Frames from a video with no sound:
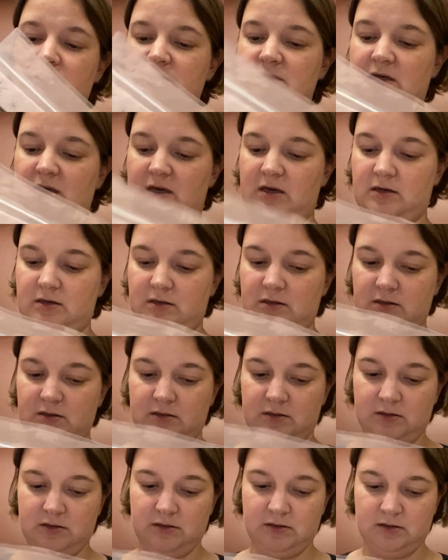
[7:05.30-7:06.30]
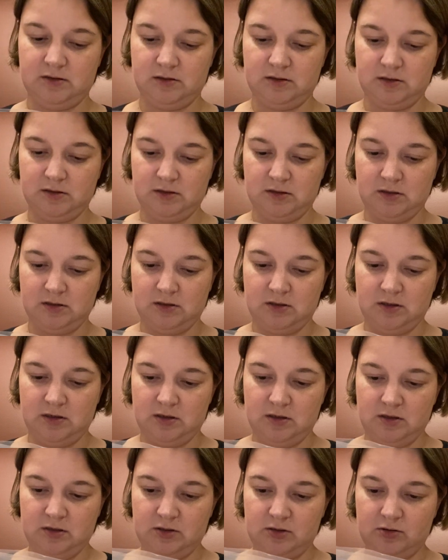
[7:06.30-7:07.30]
kit.
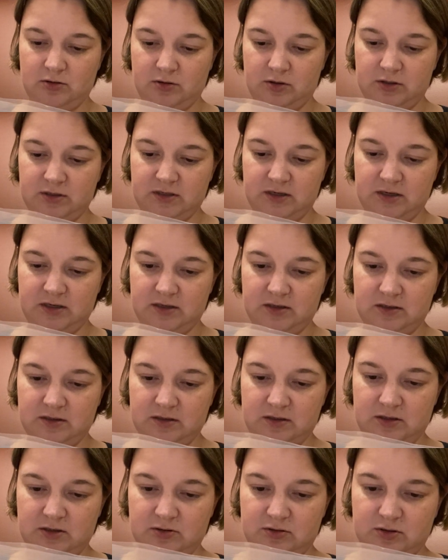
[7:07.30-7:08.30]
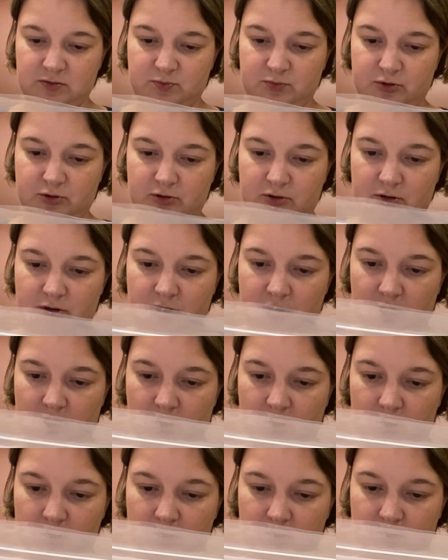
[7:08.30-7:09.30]
So it looks like it's used pearl
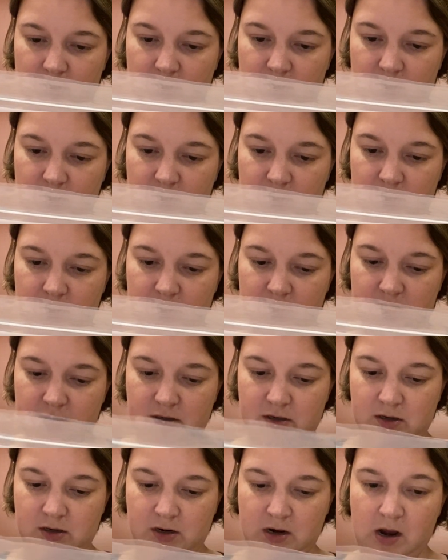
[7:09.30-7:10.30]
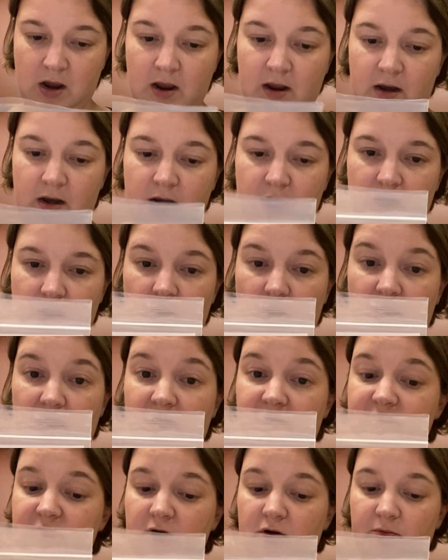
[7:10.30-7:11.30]
cotton. Now I
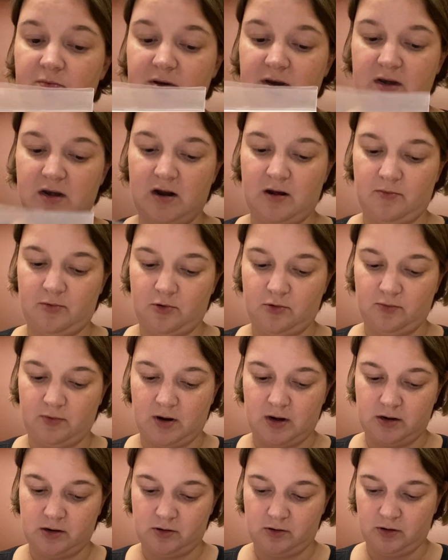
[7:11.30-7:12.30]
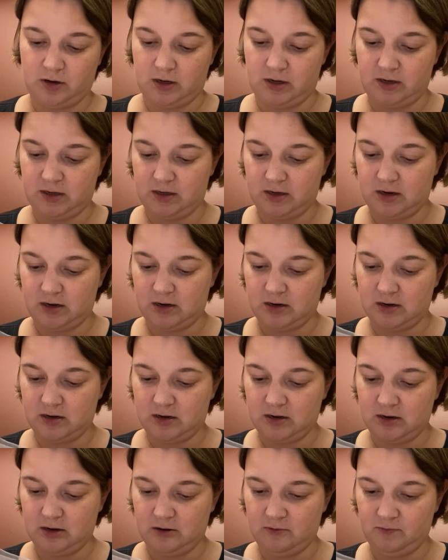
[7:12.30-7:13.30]
haven't opened it up or read it or anything,
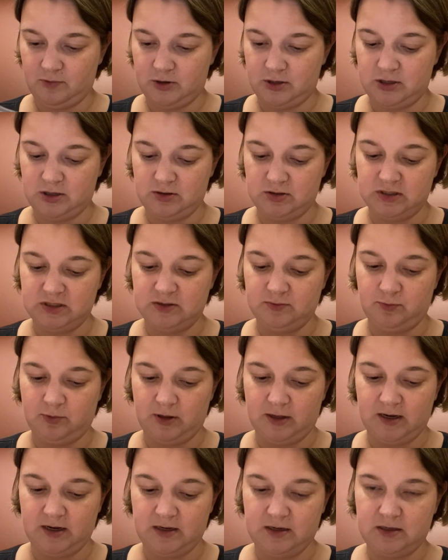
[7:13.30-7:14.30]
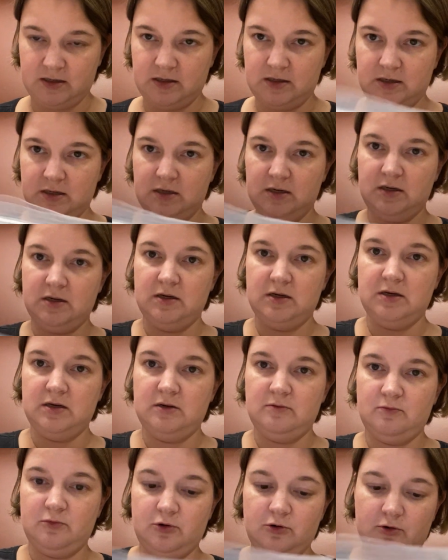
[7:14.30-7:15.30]
but you split
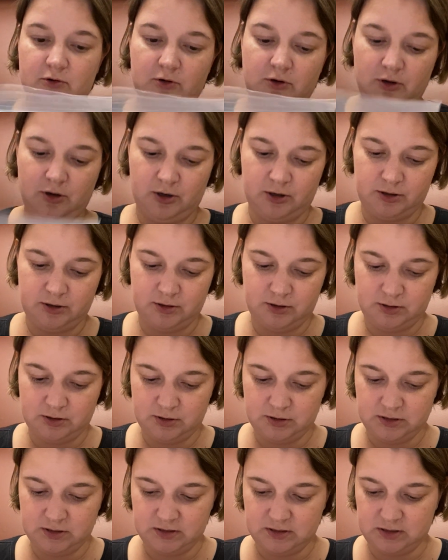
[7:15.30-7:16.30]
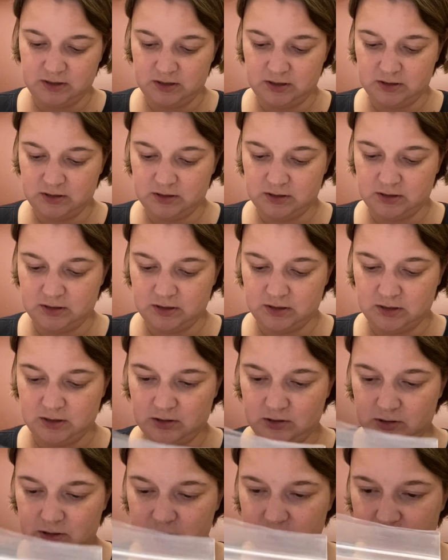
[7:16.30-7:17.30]
pearl cotton to stitch, and it
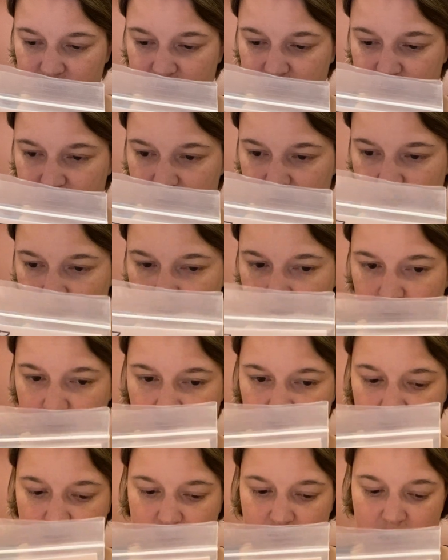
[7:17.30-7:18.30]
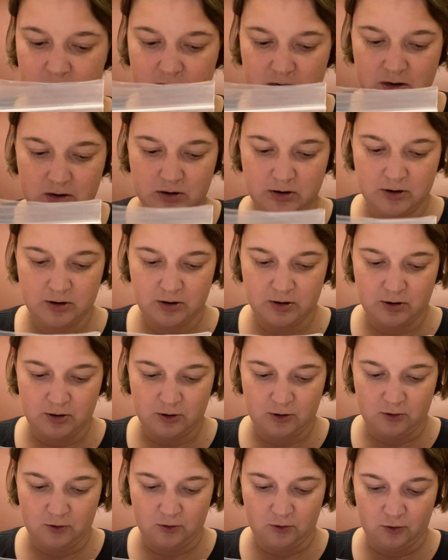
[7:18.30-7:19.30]
looks like it's a pretty
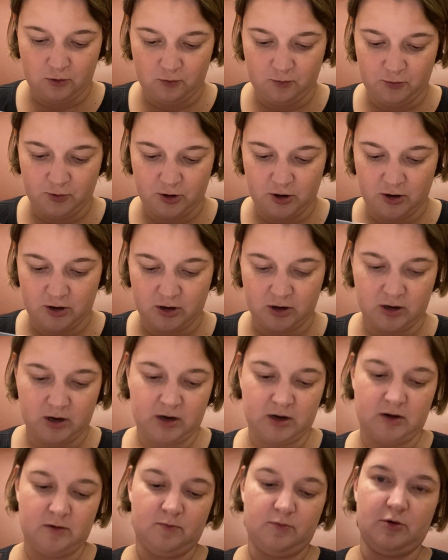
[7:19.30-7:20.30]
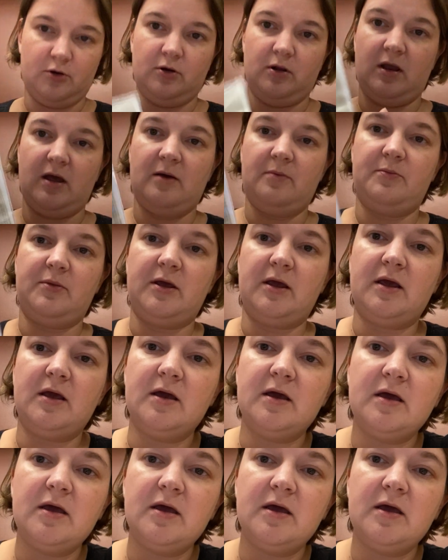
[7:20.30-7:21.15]
open kind of burlappy